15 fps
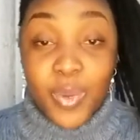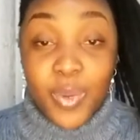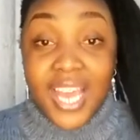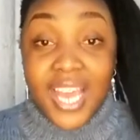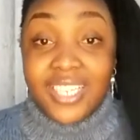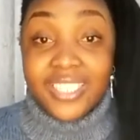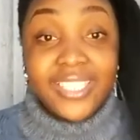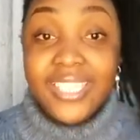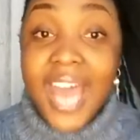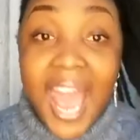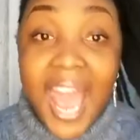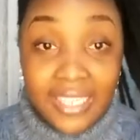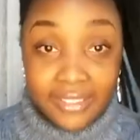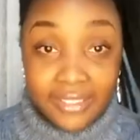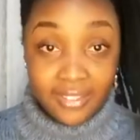We are just
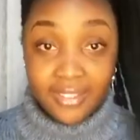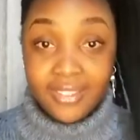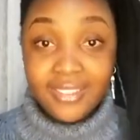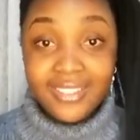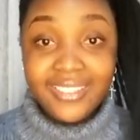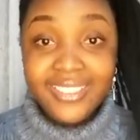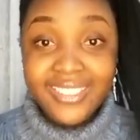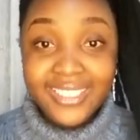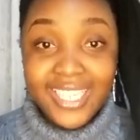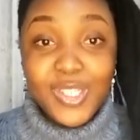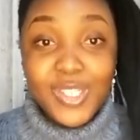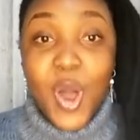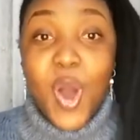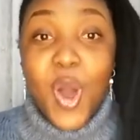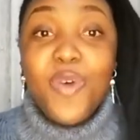done.
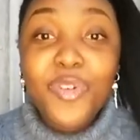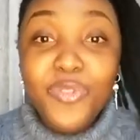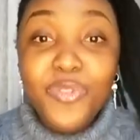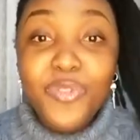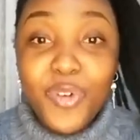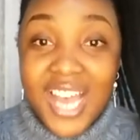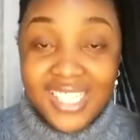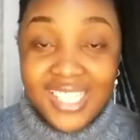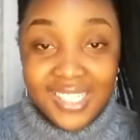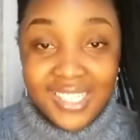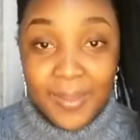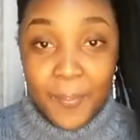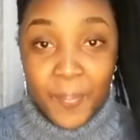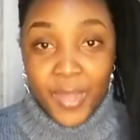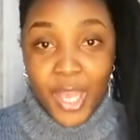It's over for us,
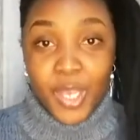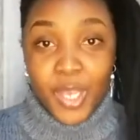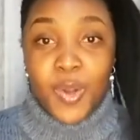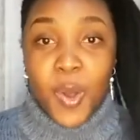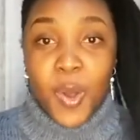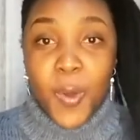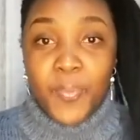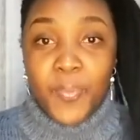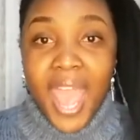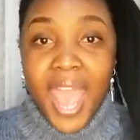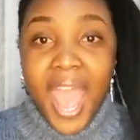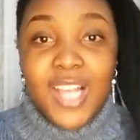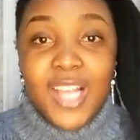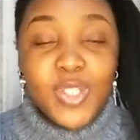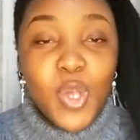you know?
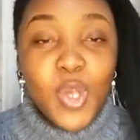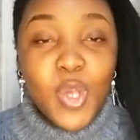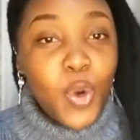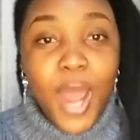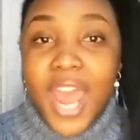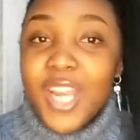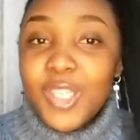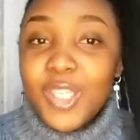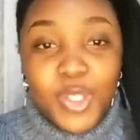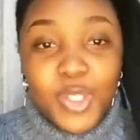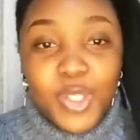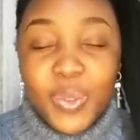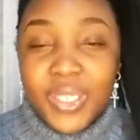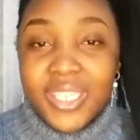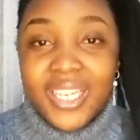And so
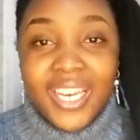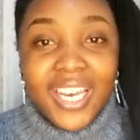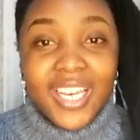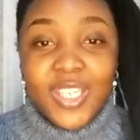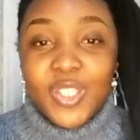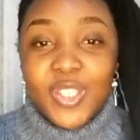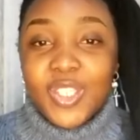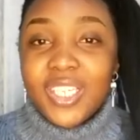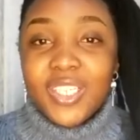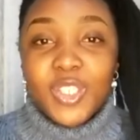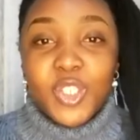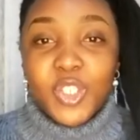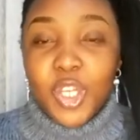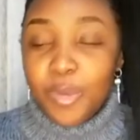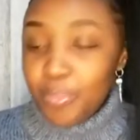gratitude
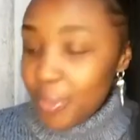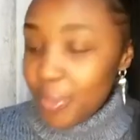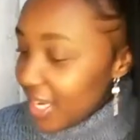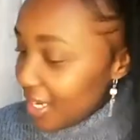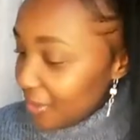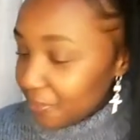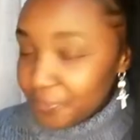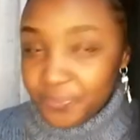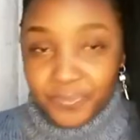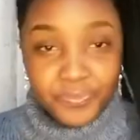should be,